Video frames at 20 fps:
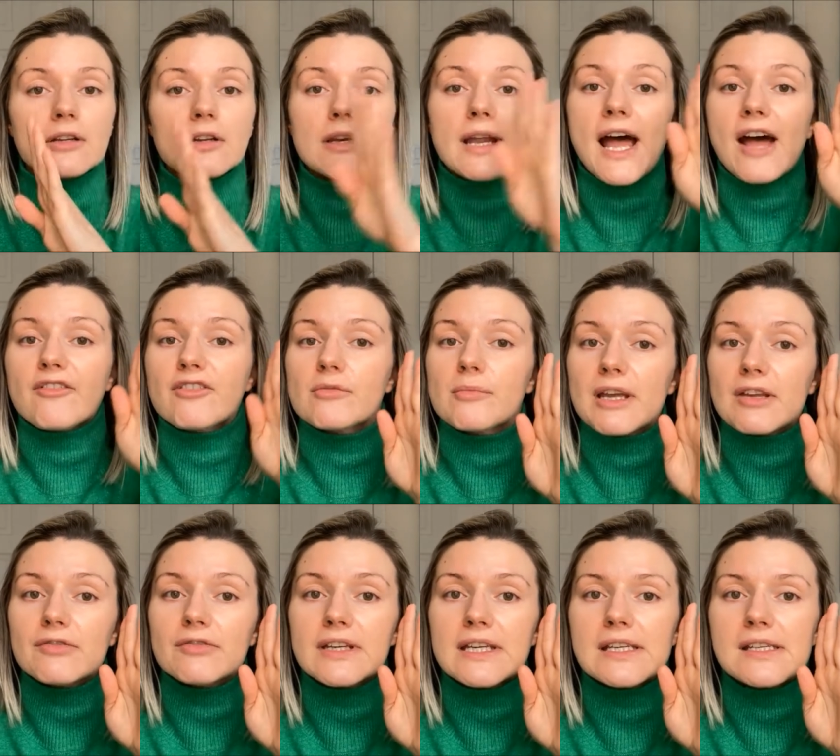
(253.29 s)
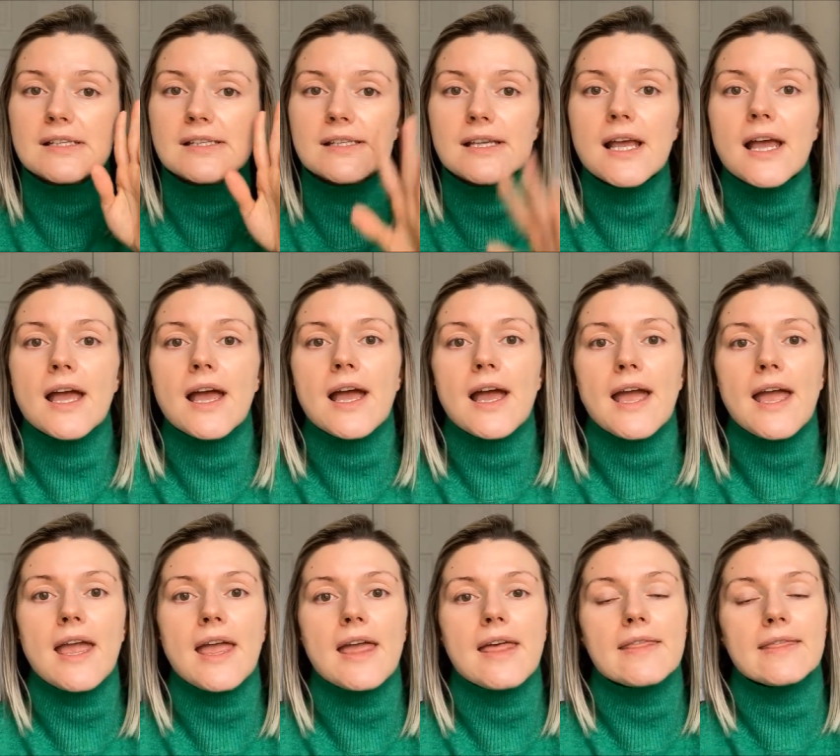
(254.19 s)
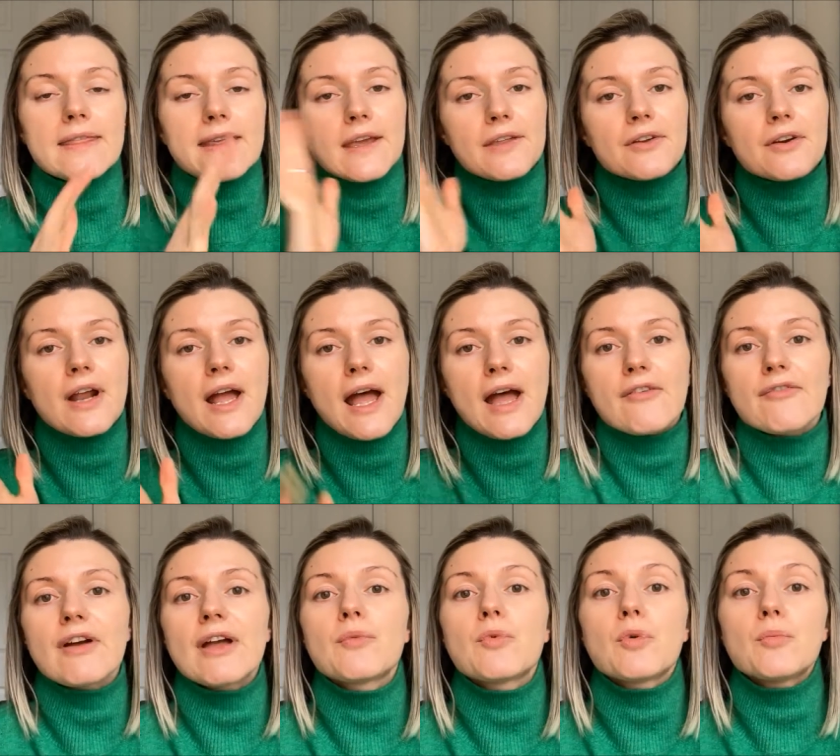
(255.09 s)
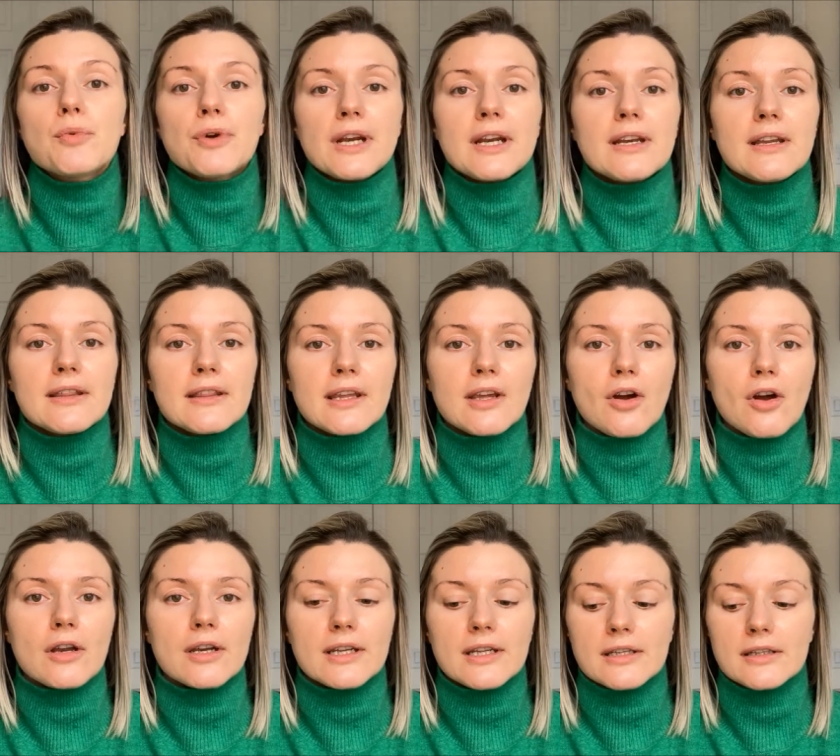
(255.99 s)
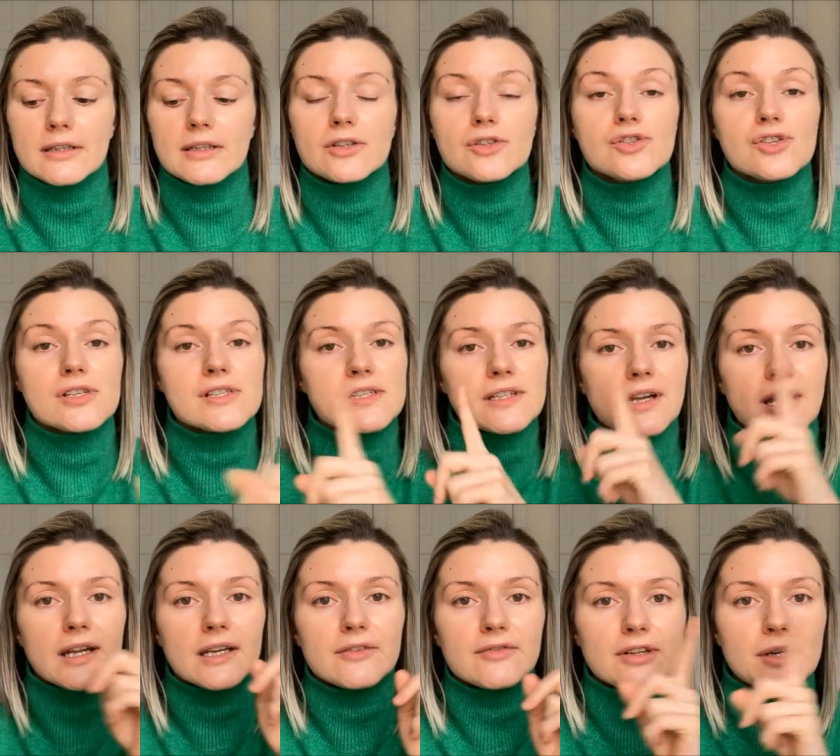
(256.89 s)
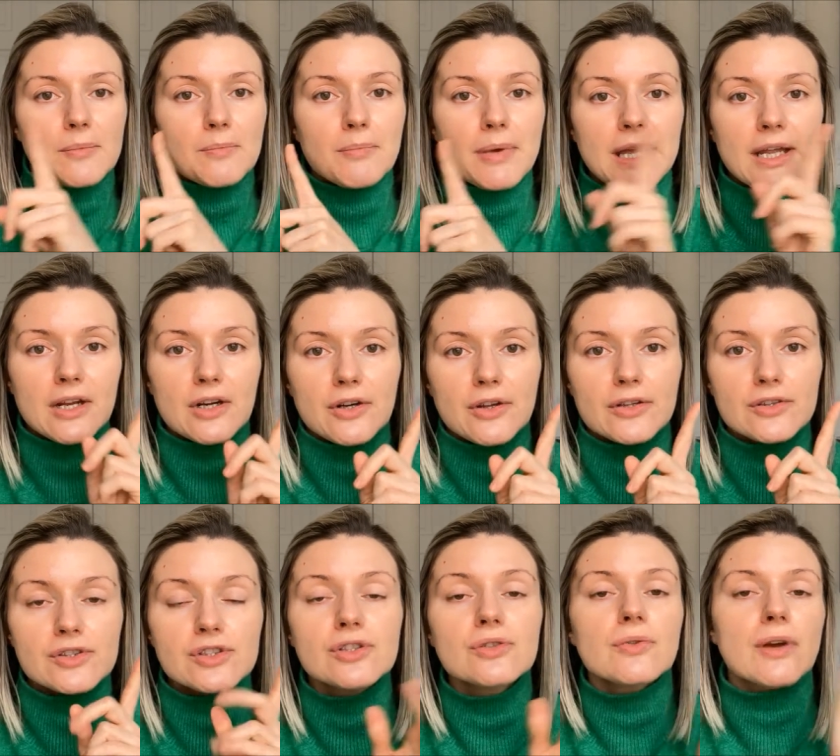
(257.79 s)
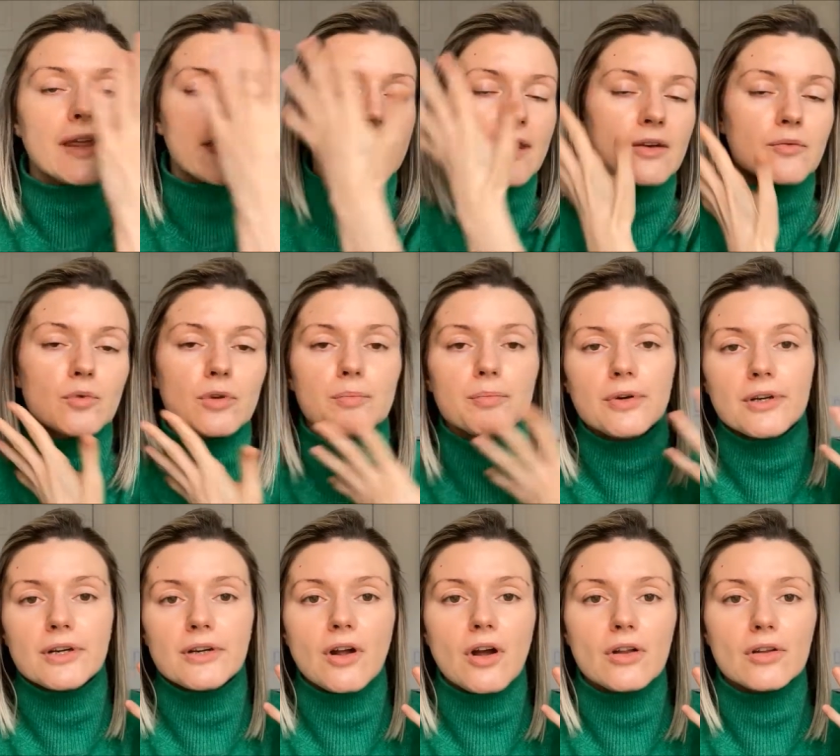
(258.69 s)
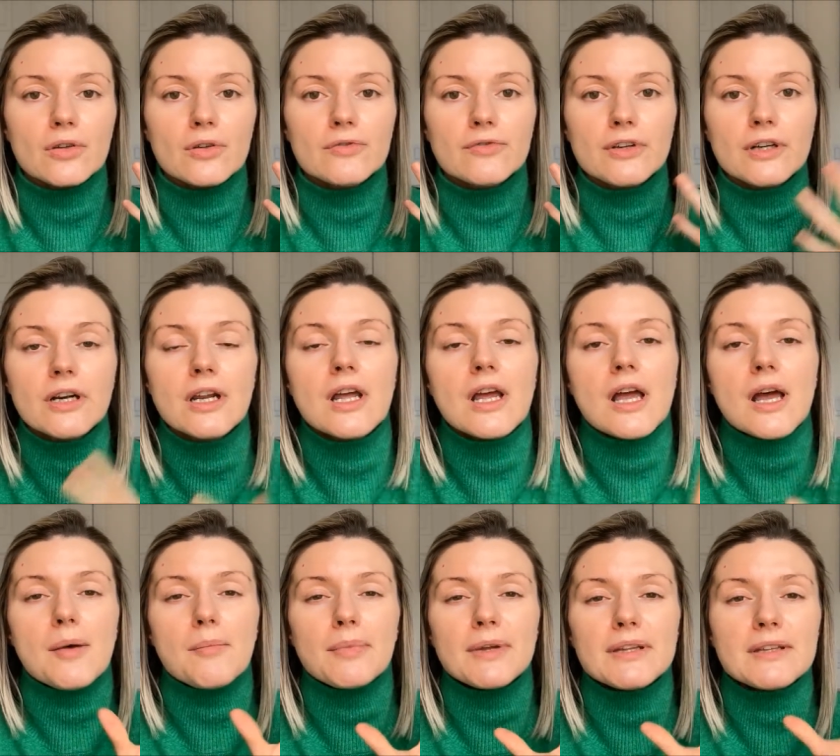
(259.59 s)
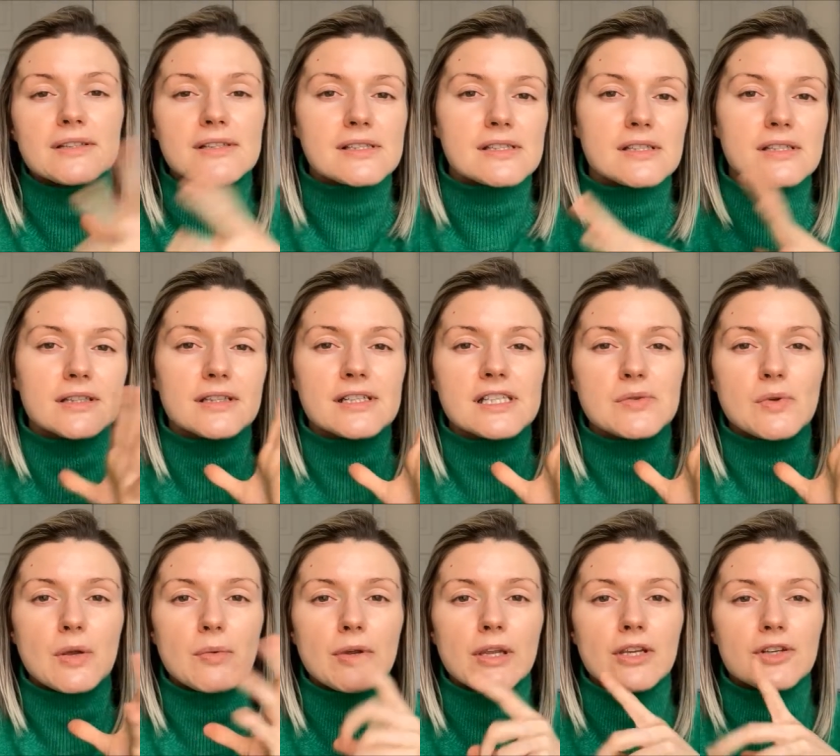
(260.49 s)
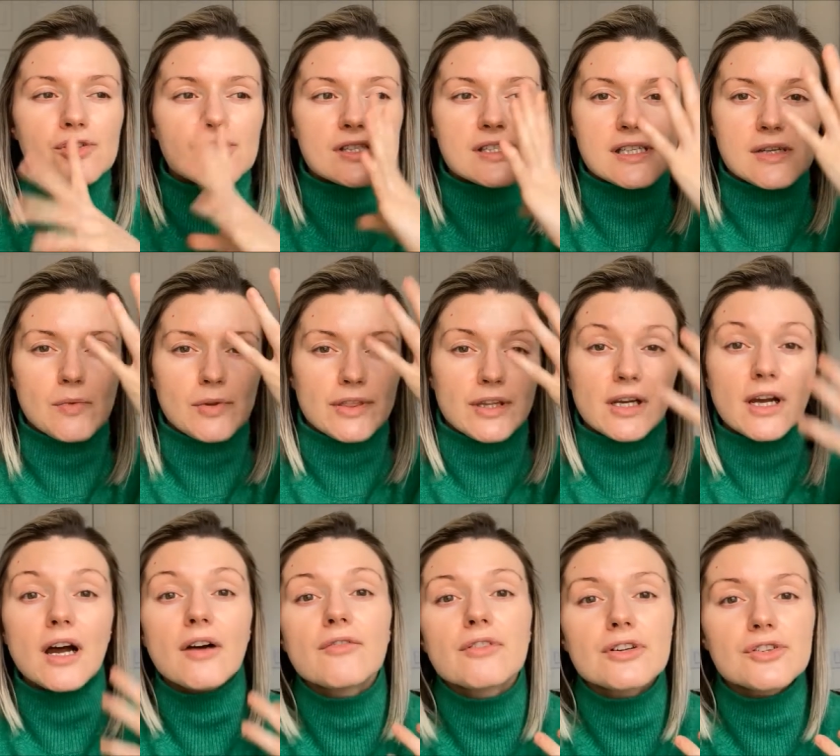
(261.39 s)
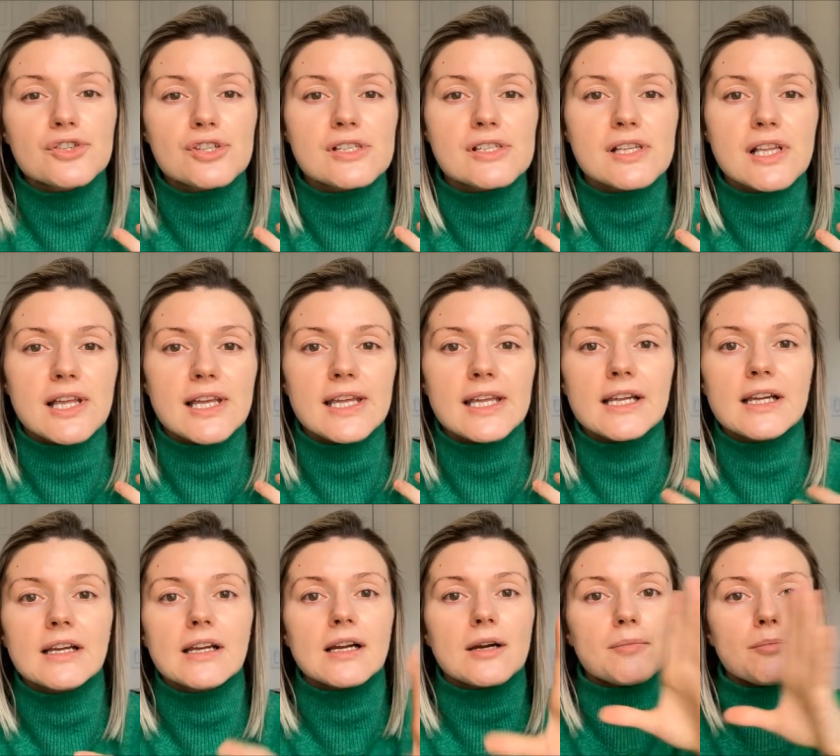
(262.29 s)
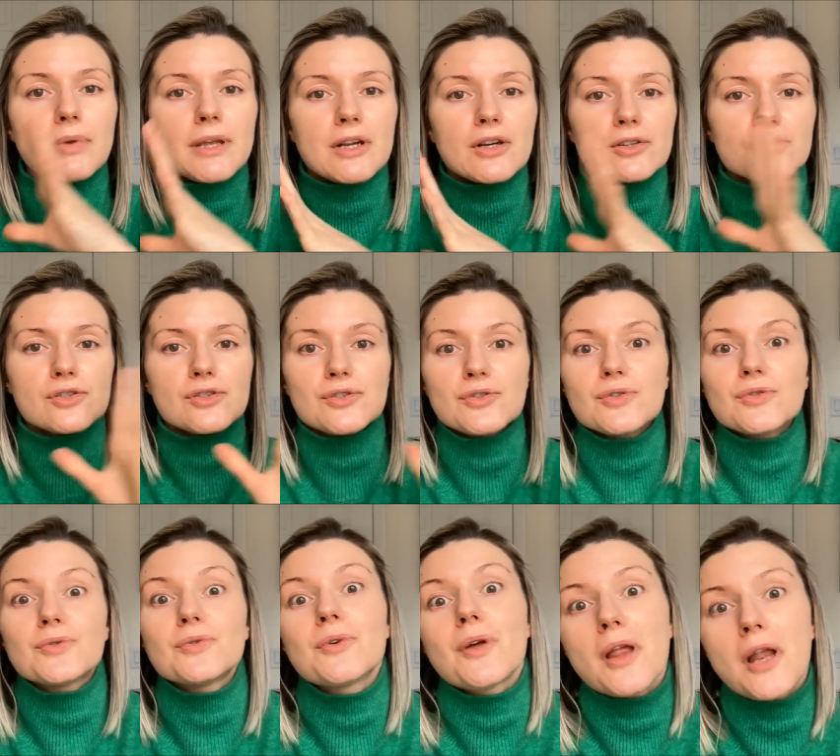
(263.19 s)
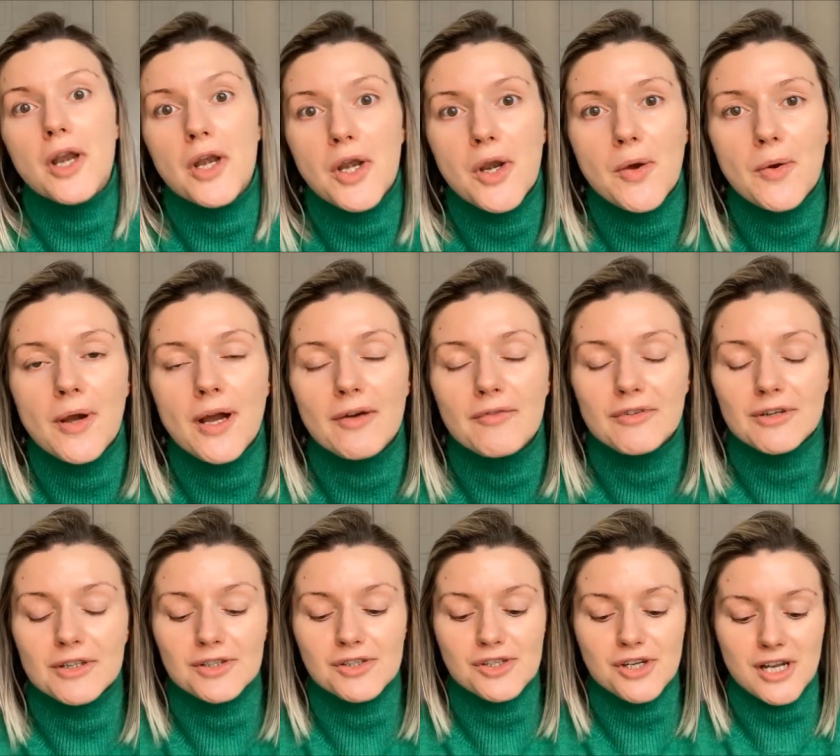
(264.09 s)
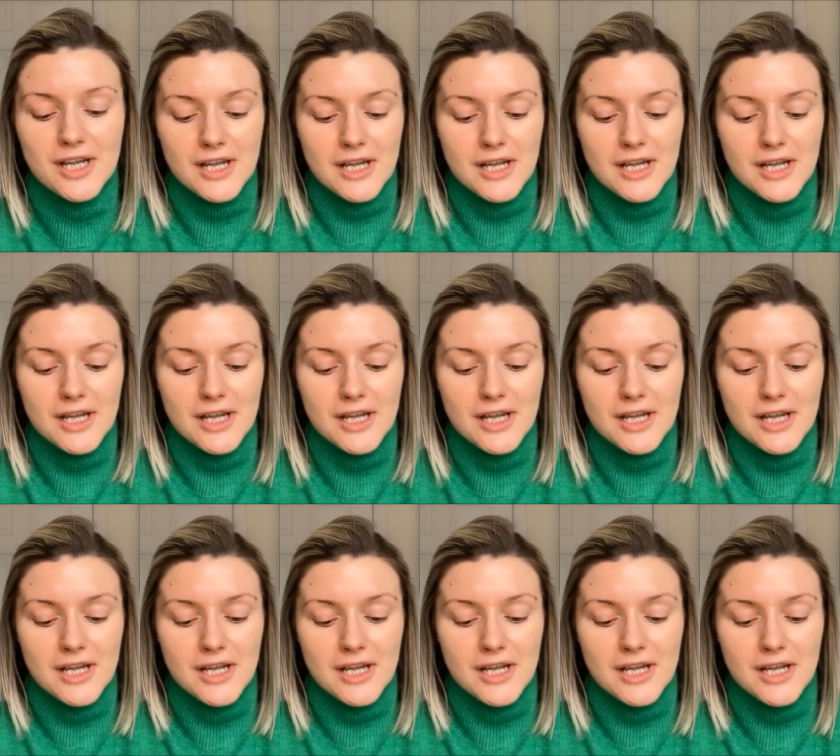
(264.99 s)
on half of my face, and the other half I won't put anything on it, just to kind of compare the two, and then we'll put it all over. But this way we can just see what the coverage is like compared to no coverage.